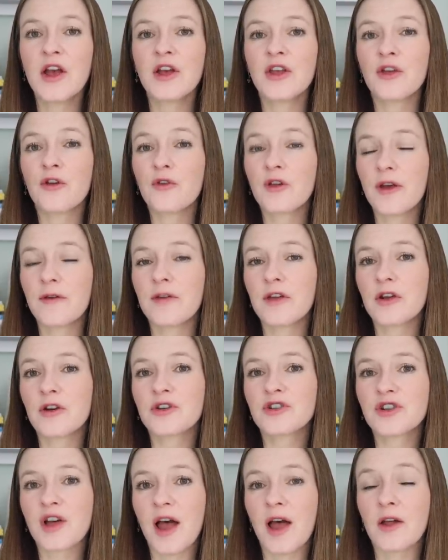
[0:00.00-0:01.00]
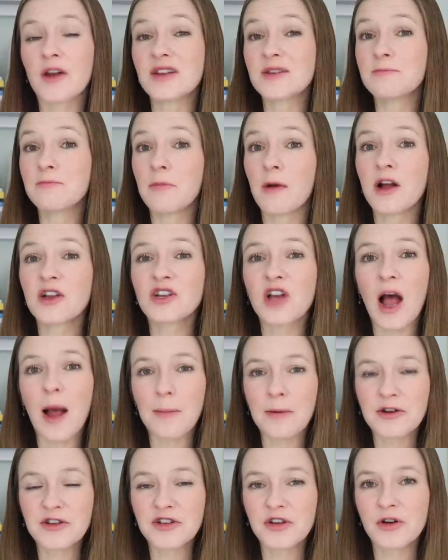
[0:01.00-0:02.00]
You're giving your child as much
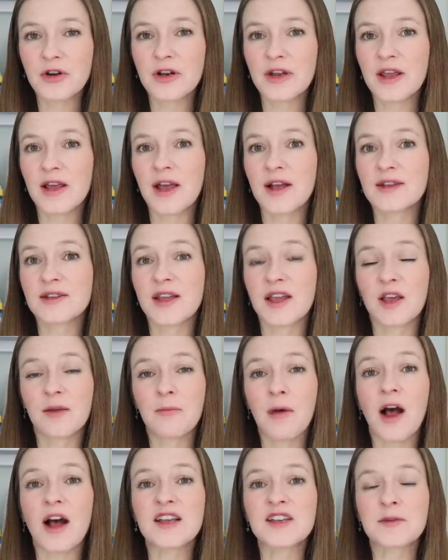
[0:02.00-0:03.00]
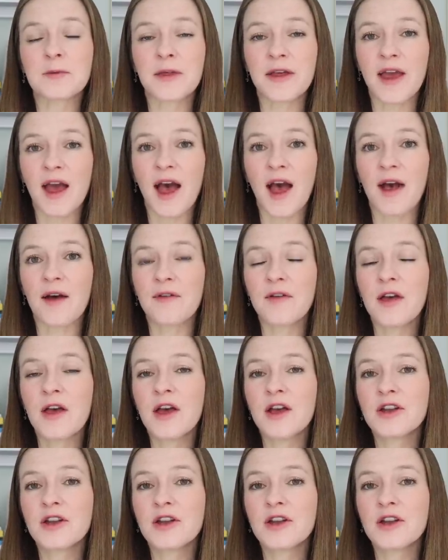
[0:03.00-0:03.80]
opportunity as they can possibly have